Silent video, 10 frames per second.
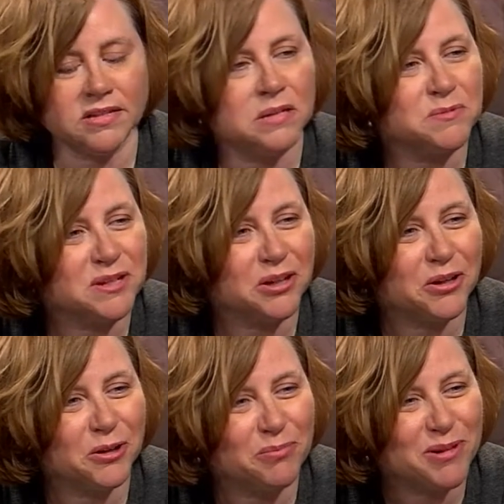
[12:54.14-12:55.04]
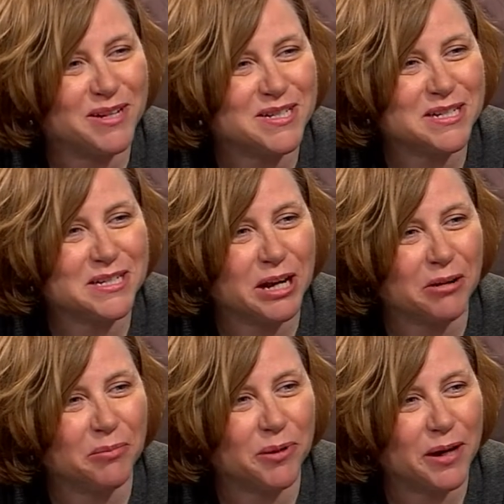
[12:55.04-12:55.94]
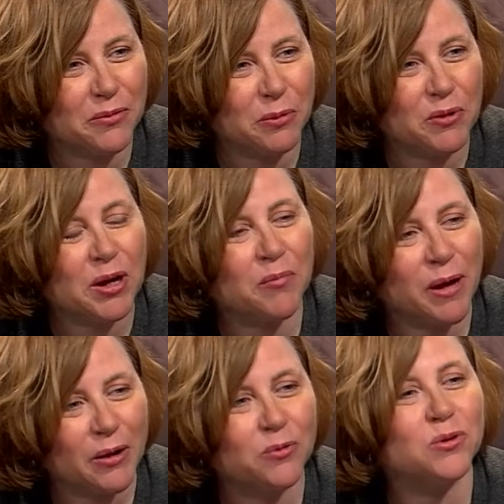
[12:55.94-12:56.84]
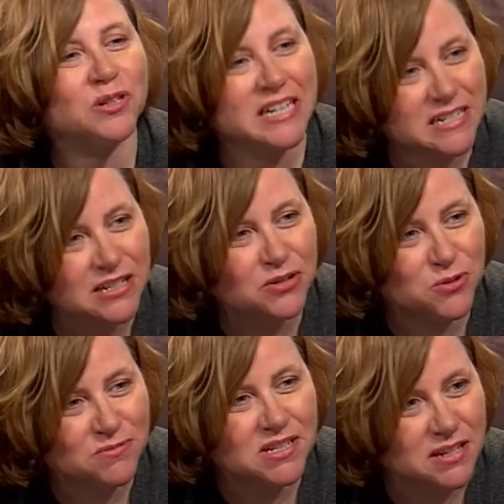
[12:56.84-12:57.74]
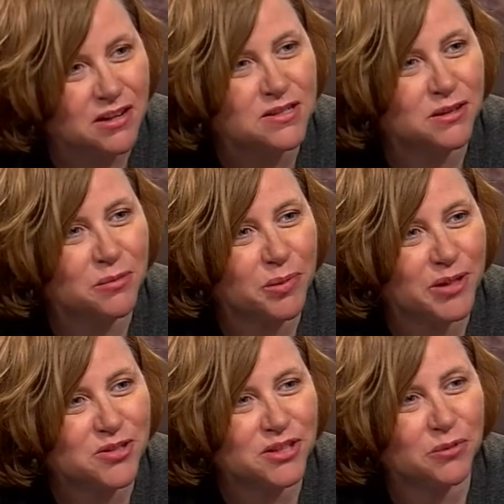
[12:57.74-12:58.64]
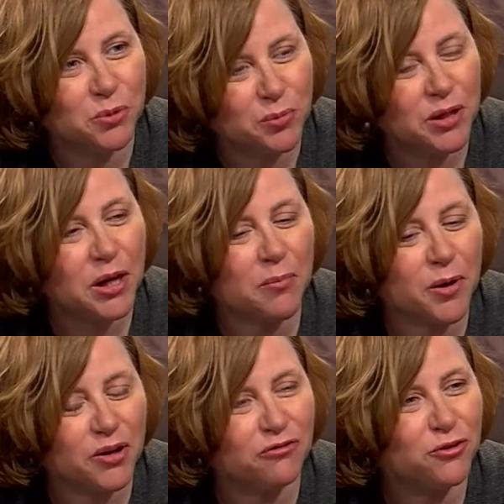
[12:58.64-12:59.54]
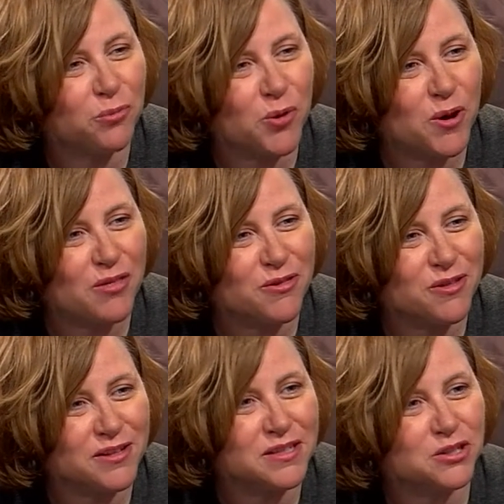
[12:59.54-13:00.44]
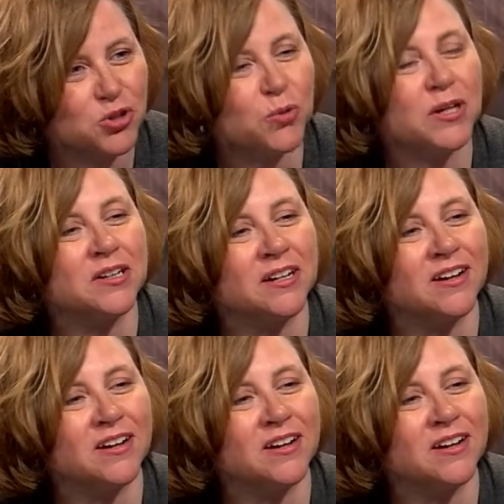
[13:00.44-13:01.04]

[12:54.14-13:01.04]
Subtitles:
seems like a good place to take a break. When we come back, we'll continue discussing the budget, and we'll pick up on a few more other things that you're working